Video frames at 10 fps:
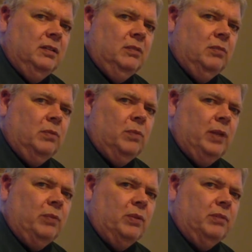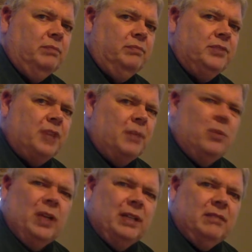when we were
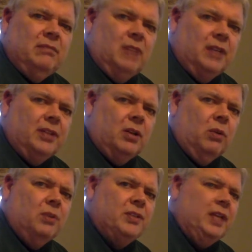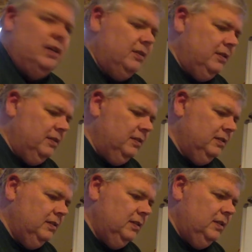somewhat on the gold standard.
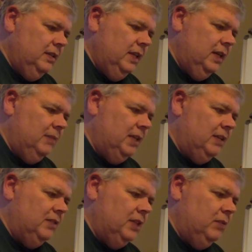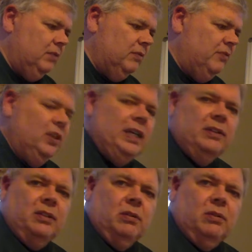Now, I'm not going to say we were fully on
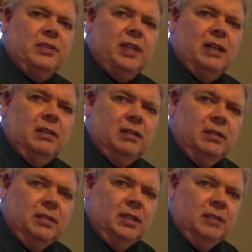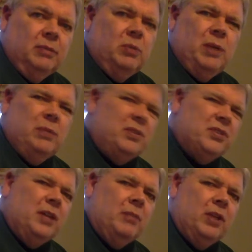the gold standard, but we were
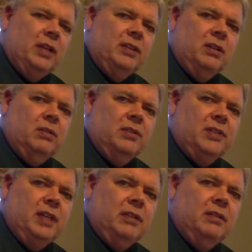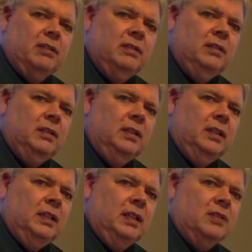somewhat on the gold standard.
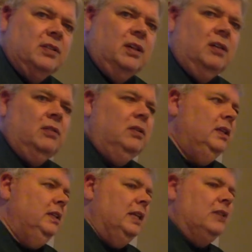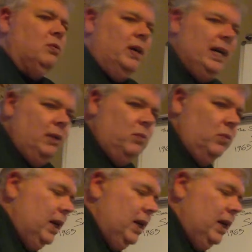And so that's why I